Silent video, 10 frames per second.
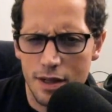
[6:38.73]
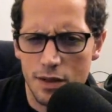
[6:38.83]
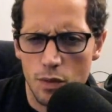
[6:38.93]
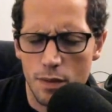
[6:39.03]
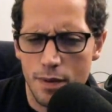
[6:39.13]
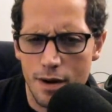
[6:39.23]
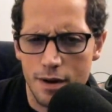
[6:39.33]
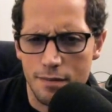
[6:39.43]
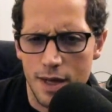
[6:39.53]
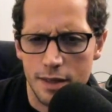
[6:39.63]
into her part
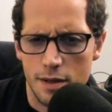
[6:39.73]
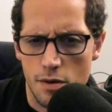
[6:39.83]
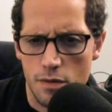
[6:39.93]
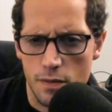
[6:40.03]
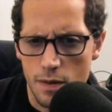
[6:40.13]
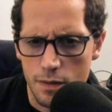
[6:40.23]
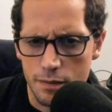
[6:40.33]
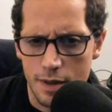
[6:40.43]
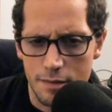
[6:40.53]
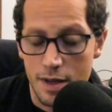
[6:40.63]
and makes it her own.